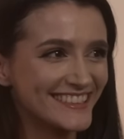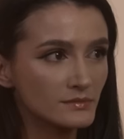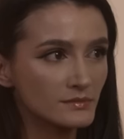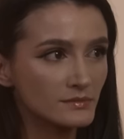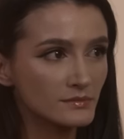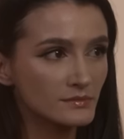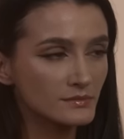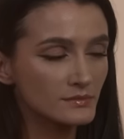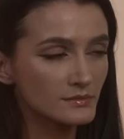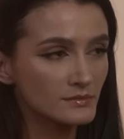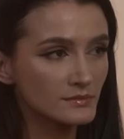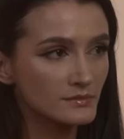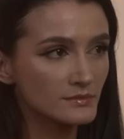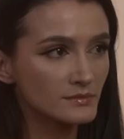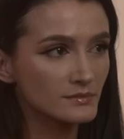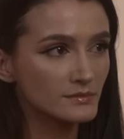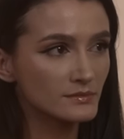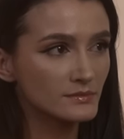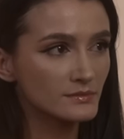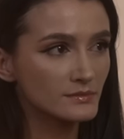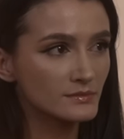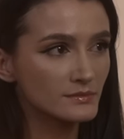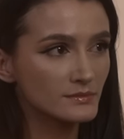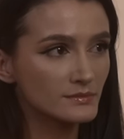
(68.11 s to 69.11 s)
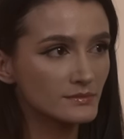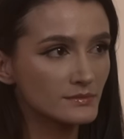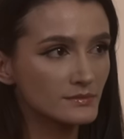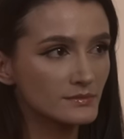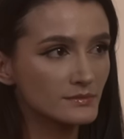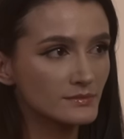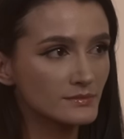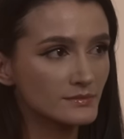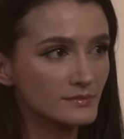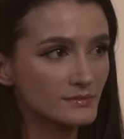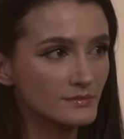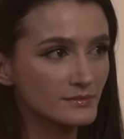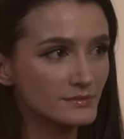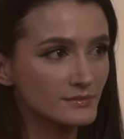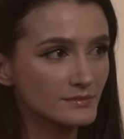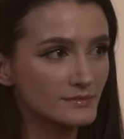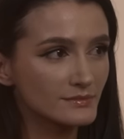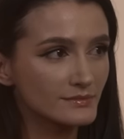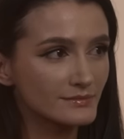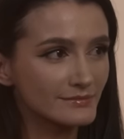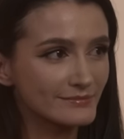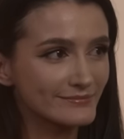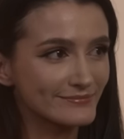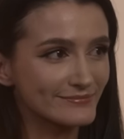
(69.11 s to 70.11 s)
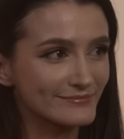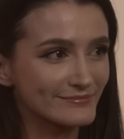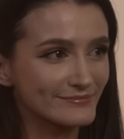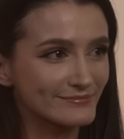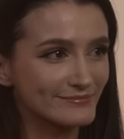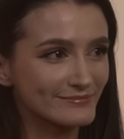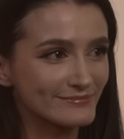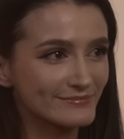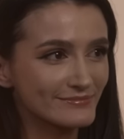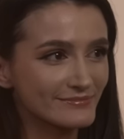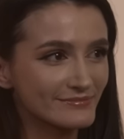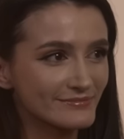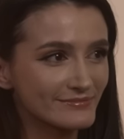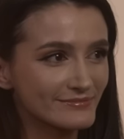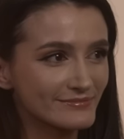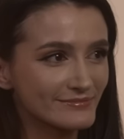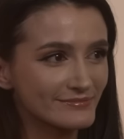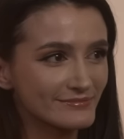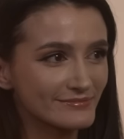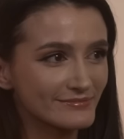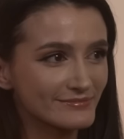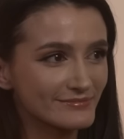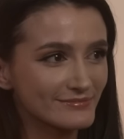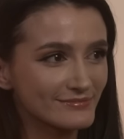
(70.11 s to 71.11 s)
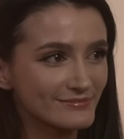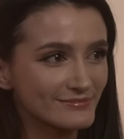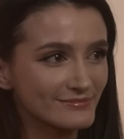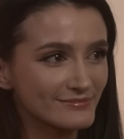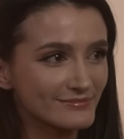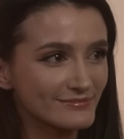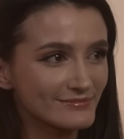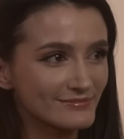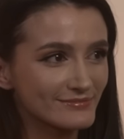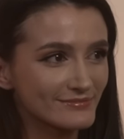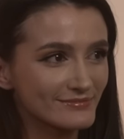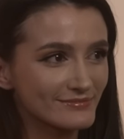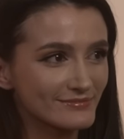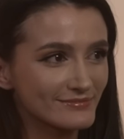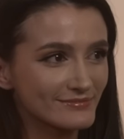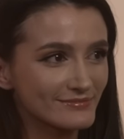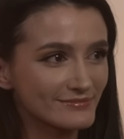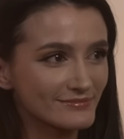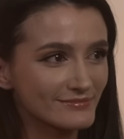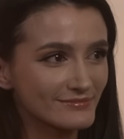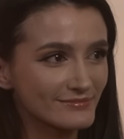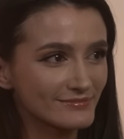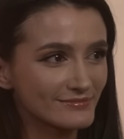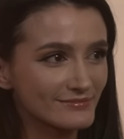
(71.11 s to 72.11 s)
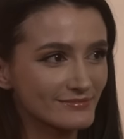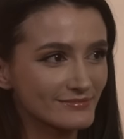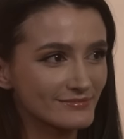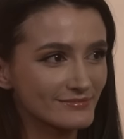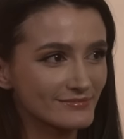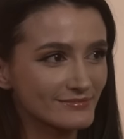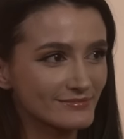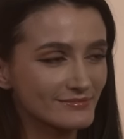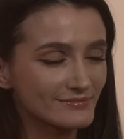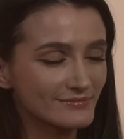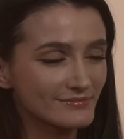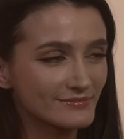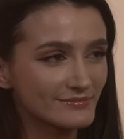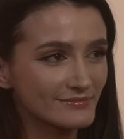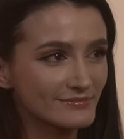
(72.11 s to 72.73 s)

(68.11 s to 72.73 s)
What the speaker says: (not speaking)